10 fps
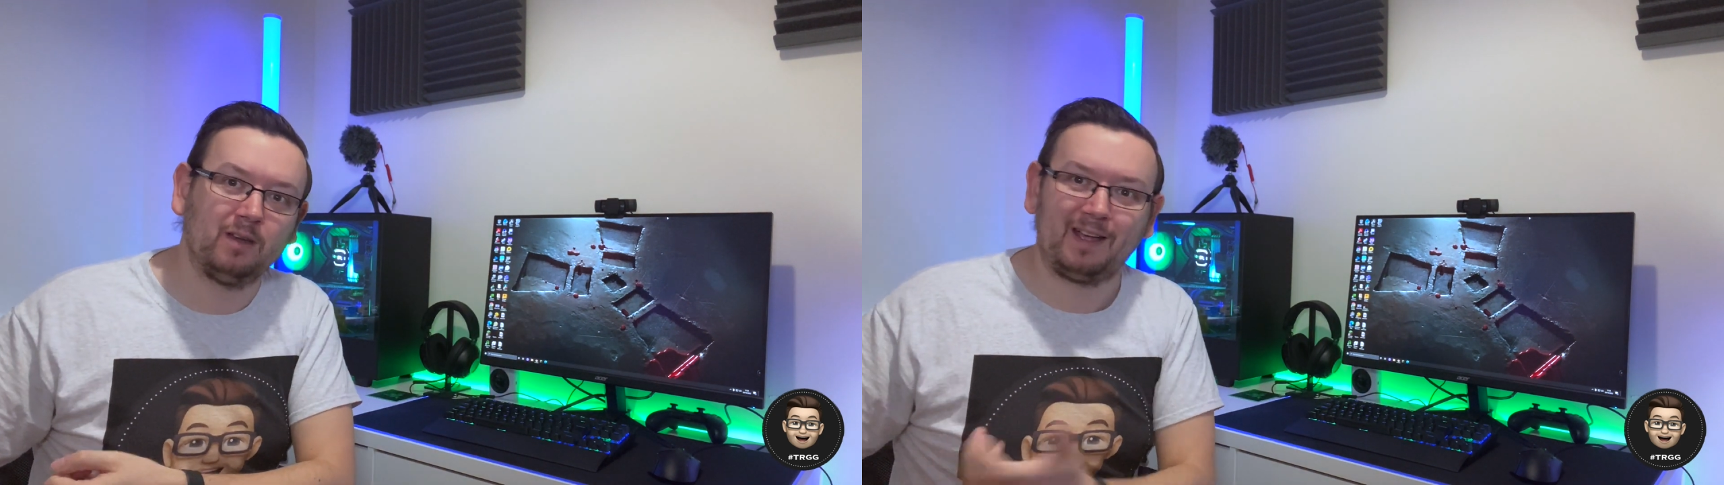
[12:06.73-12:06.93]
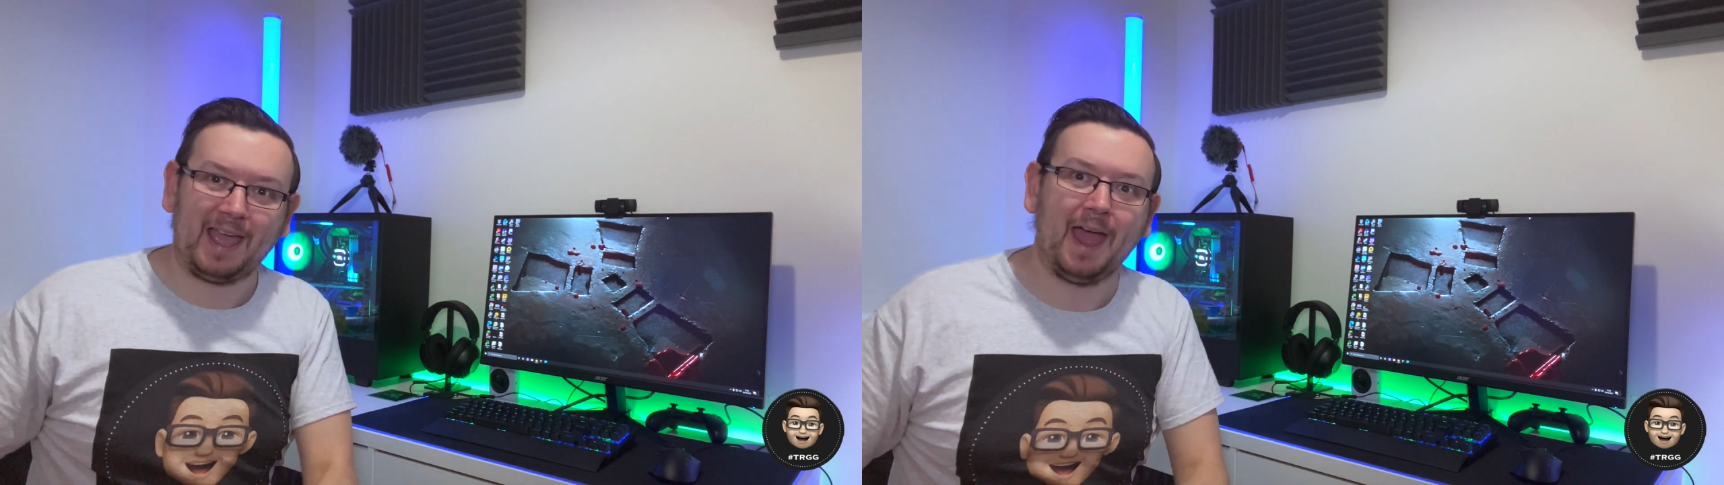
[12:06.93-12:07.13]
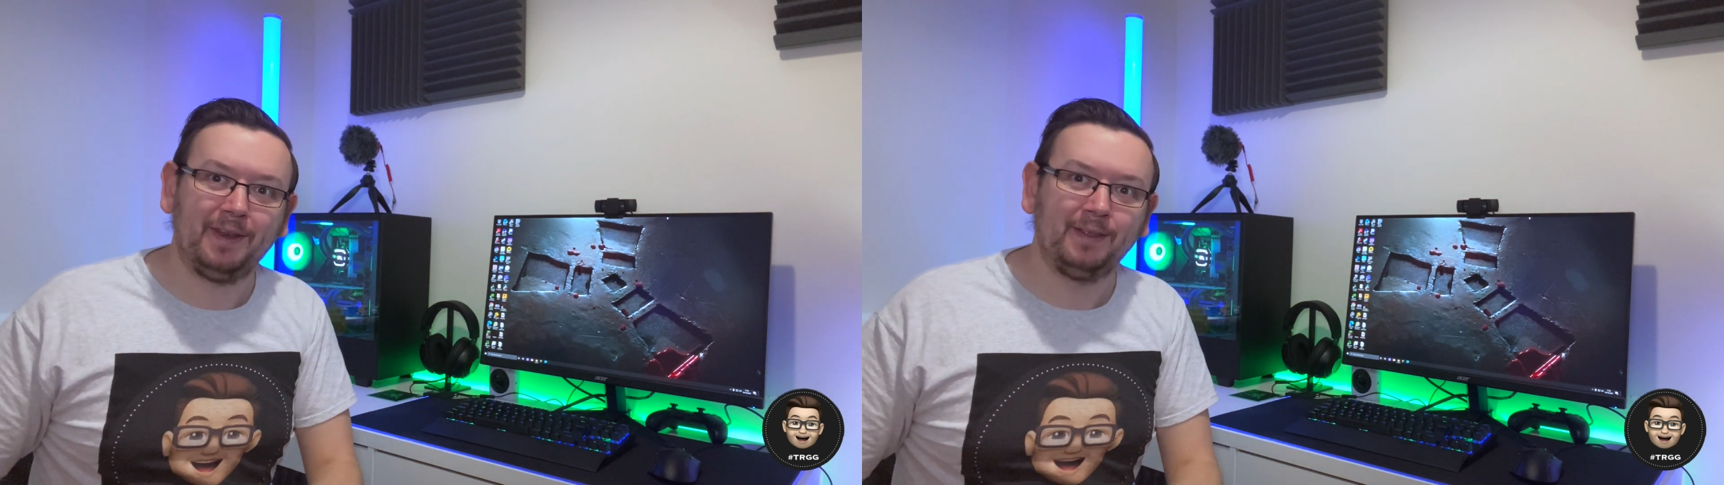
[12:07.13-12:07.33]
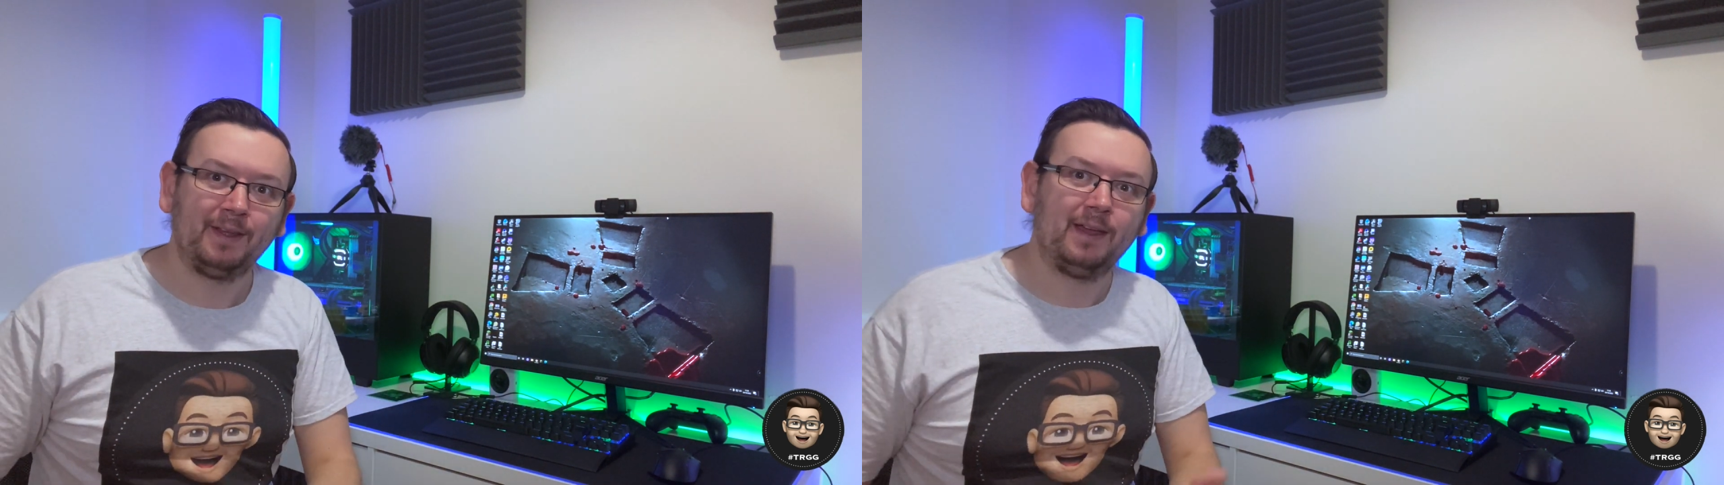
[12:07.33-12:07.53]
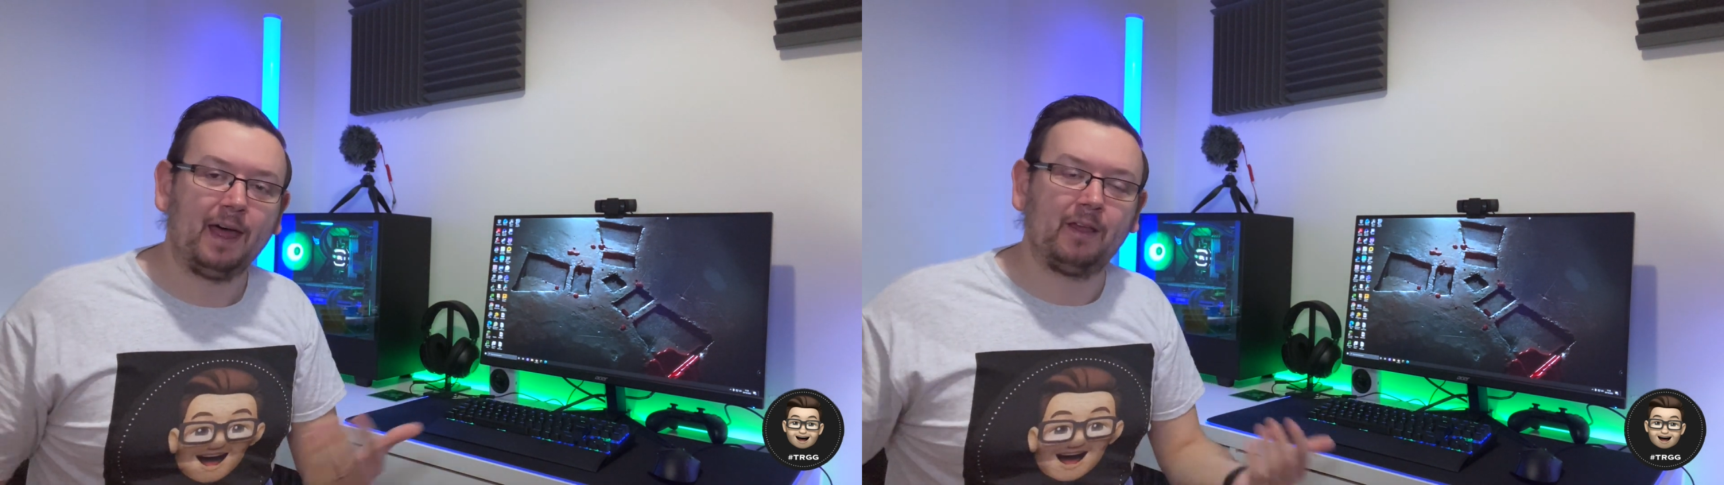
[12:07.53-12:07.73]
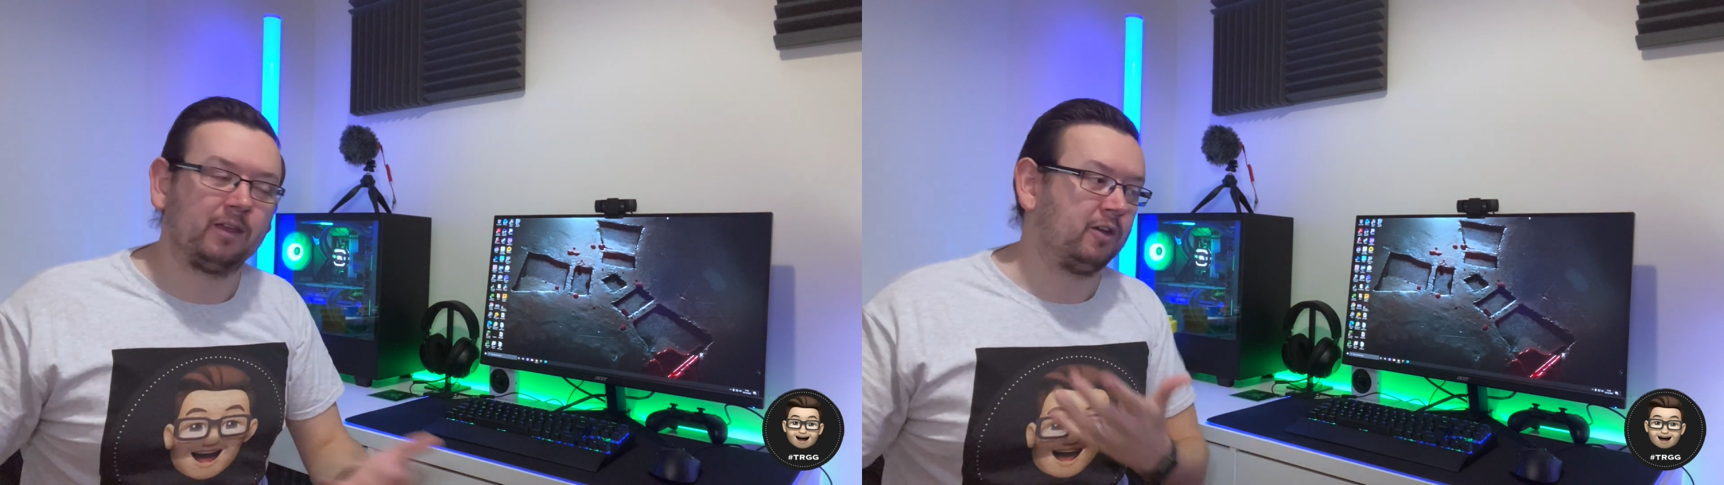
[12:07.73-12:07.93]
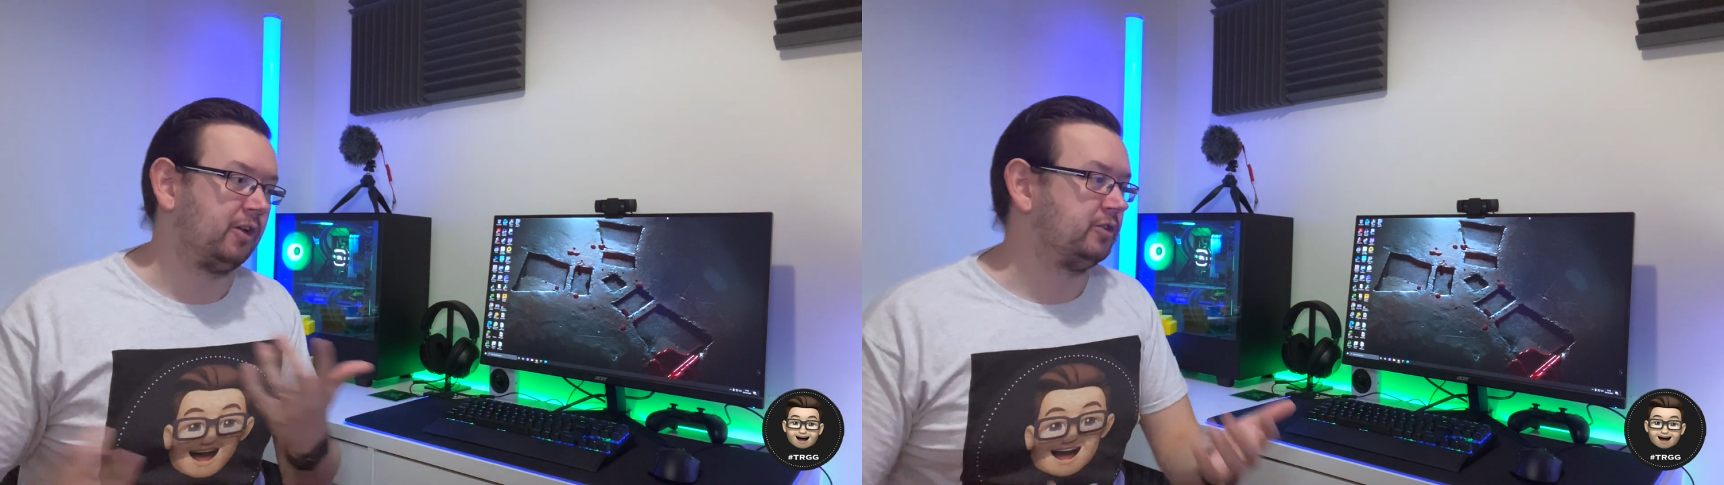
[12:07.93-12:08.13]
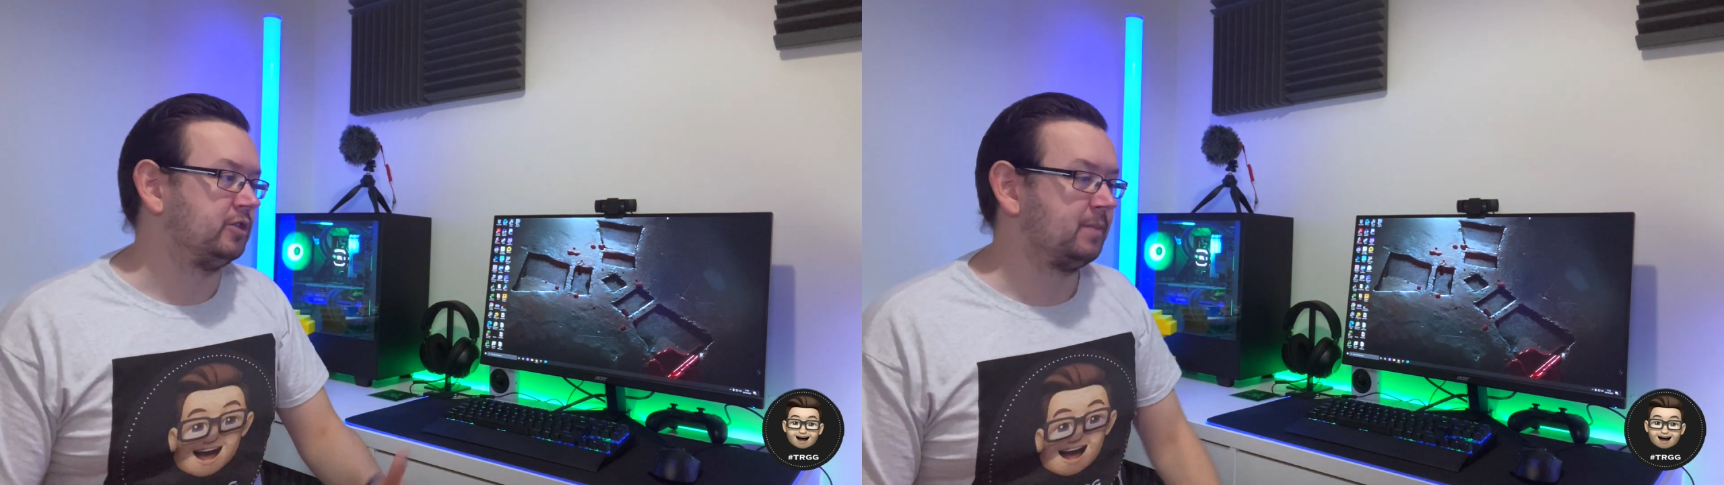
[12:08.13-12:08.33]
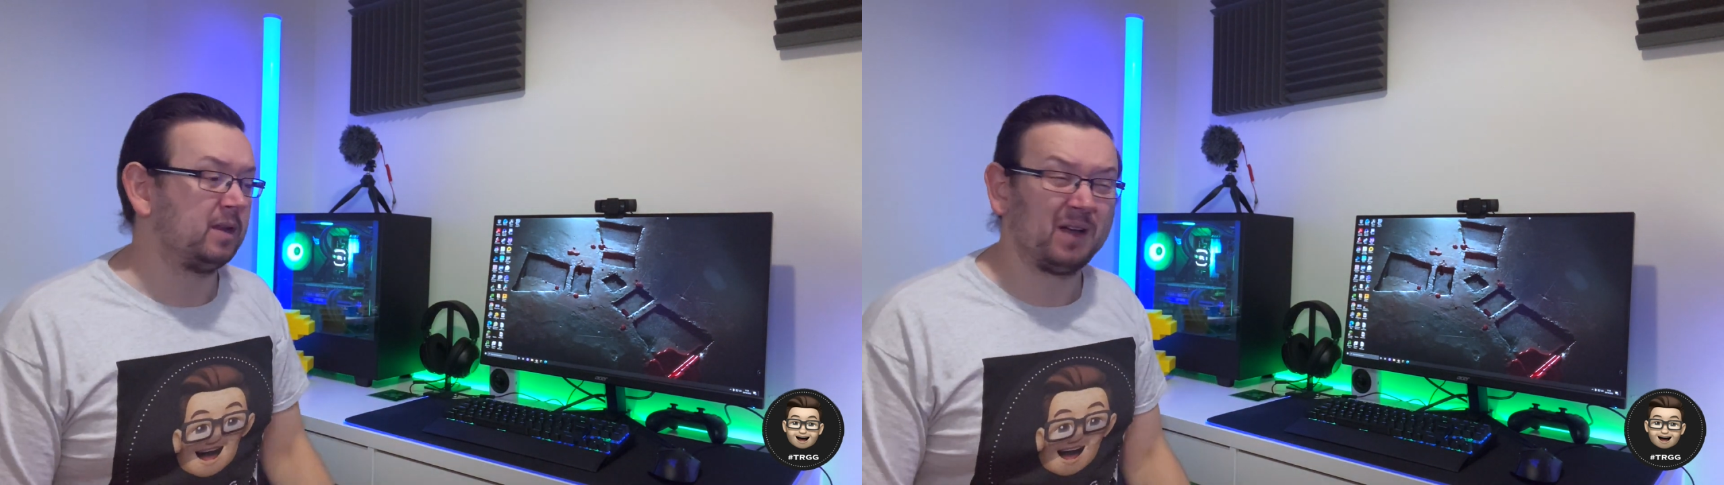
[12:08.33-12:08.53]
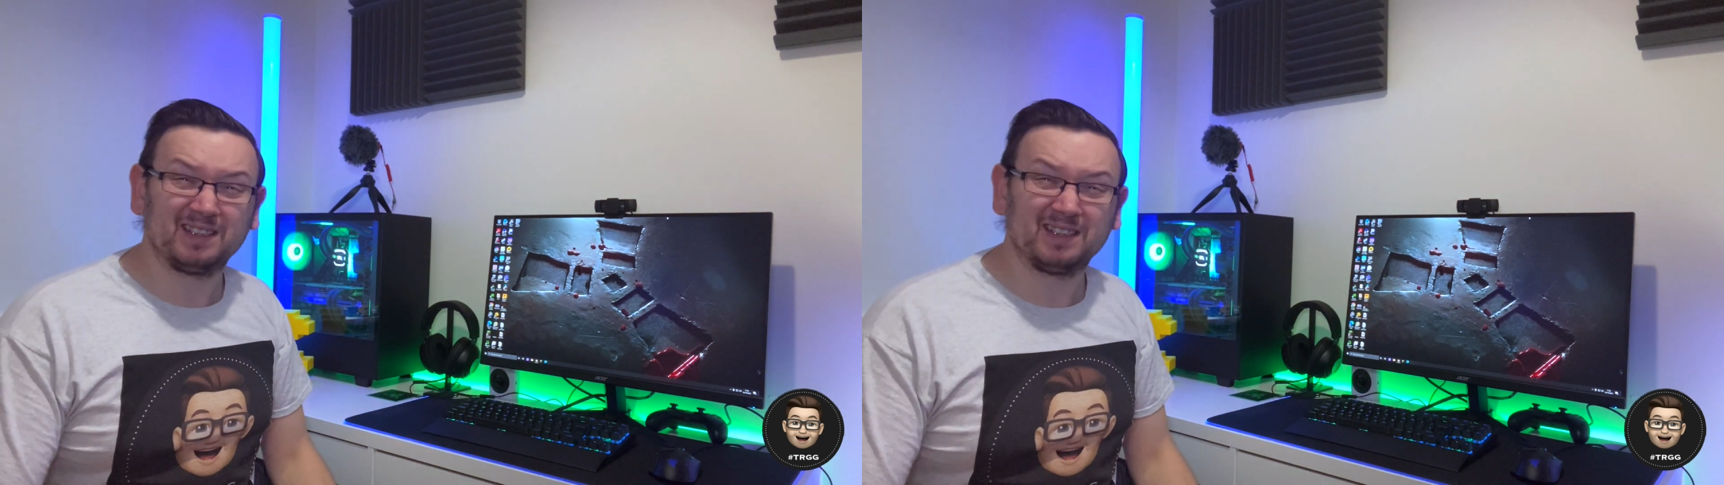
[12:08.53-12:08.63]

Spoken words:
I can, and I can kind of use them anywhere.